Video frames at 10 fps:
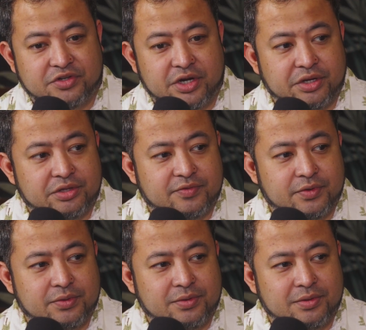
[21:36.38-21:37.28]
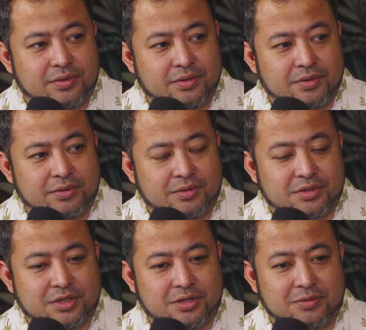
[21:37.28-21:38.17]
Chinese food.
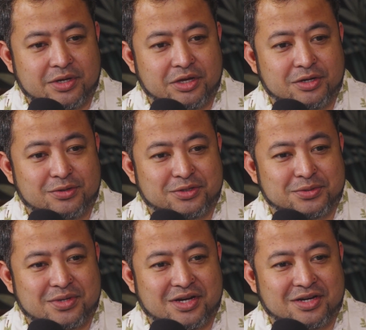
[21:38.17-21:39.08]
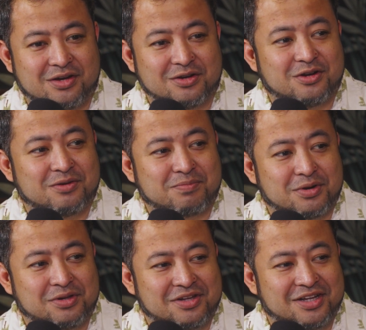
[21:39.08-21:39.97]
So I go to Hong Kong
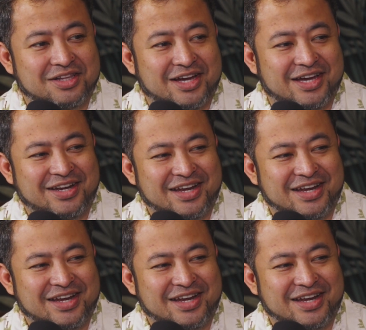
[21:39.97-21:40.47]
Pearl a lot.